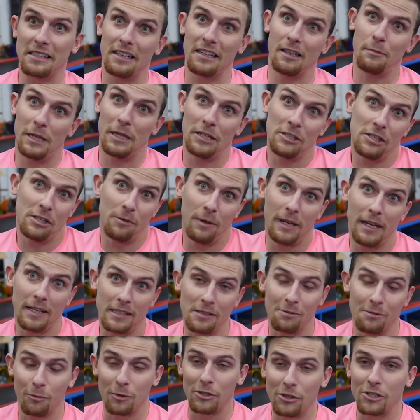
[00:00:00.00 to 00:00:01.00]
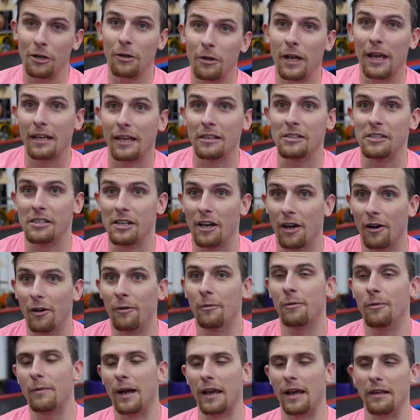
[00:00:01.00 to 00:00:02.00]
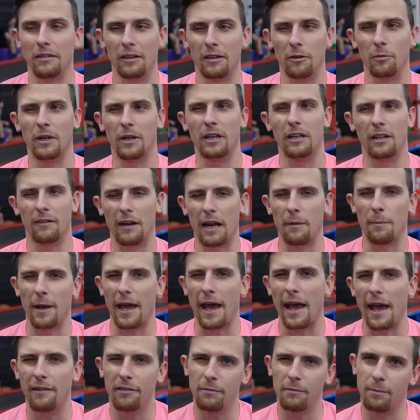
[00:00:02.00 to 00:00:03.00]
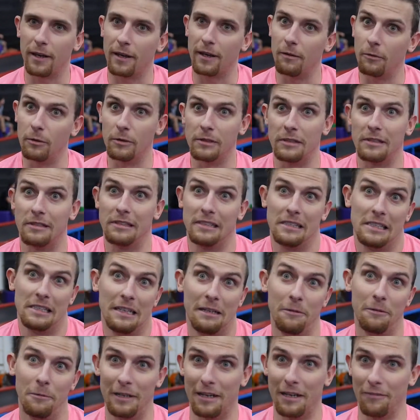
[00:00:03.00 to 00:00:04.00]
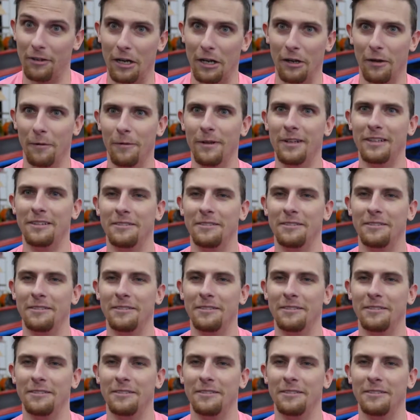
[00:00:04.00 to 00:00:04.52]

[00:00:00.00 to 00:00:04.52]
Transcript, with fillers: going to be in two weeks when we showcase, so I think we're in the right path, but we'll see. We never know.